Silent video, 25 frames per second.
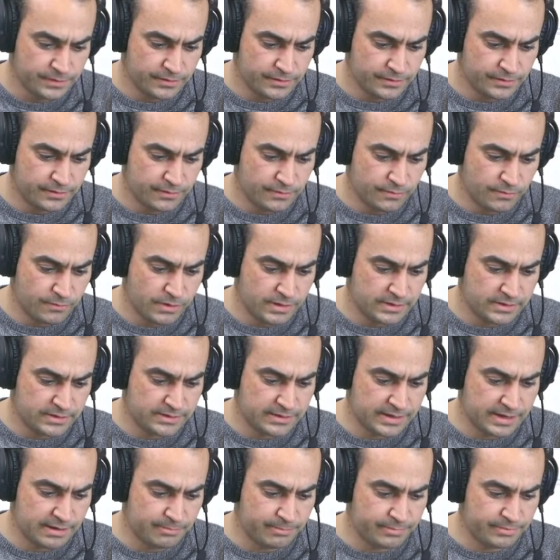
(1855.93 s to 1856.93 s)
the
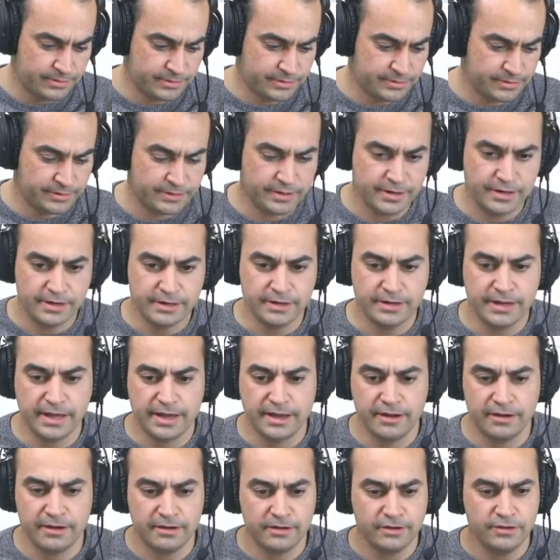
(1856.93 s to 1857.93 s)
WhatsApp.
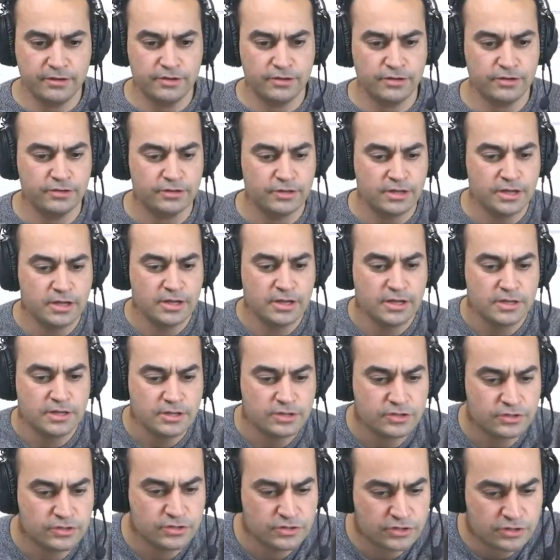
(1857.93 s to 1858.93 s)
They are good.
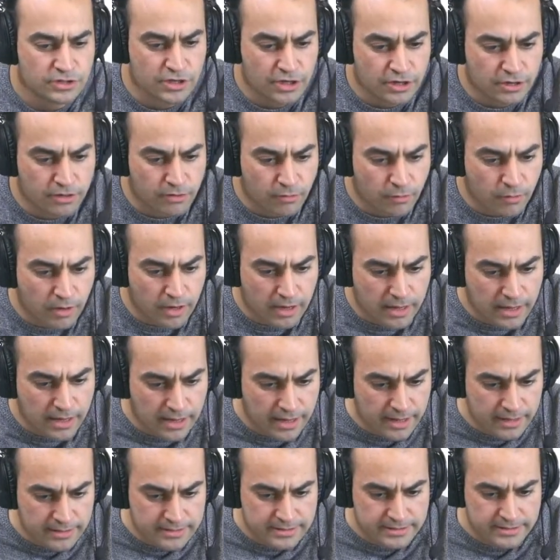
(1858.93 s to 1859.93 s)
So
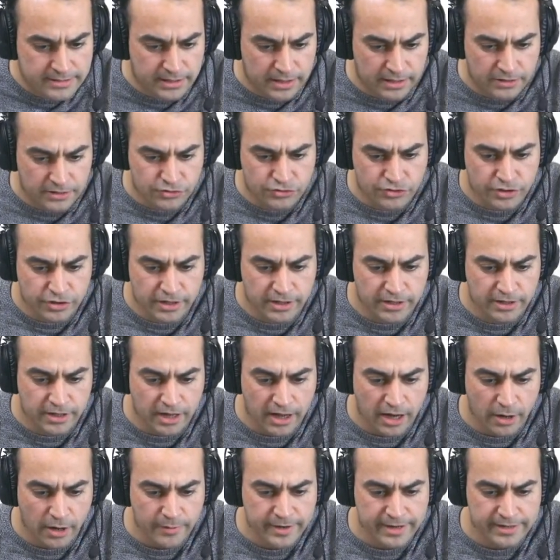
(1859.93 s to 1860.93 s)
Sandra,
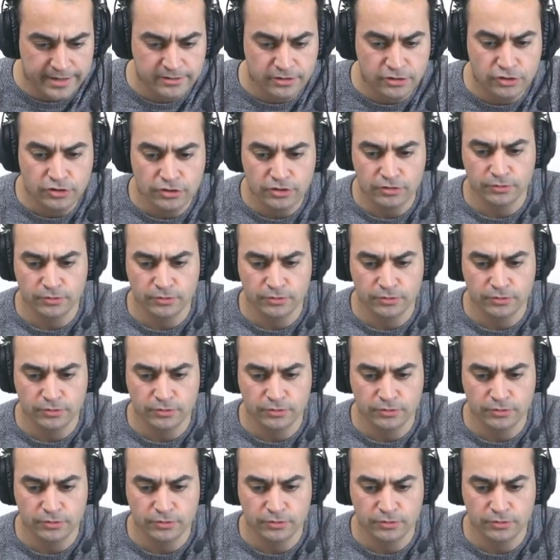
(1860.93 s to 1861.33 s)
are we going to do